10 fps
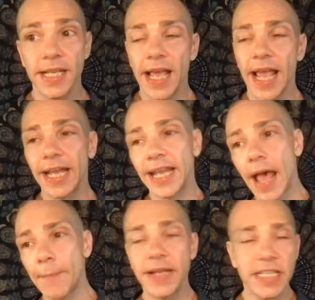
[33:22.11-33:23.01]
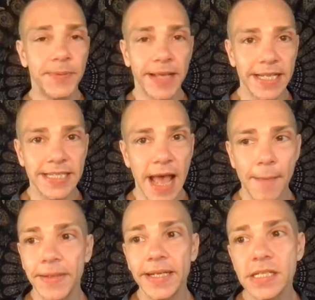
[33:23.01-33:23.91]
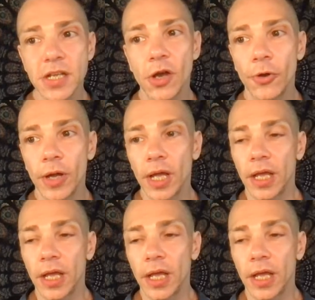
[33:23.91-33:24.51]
And happiness begets happiness. So,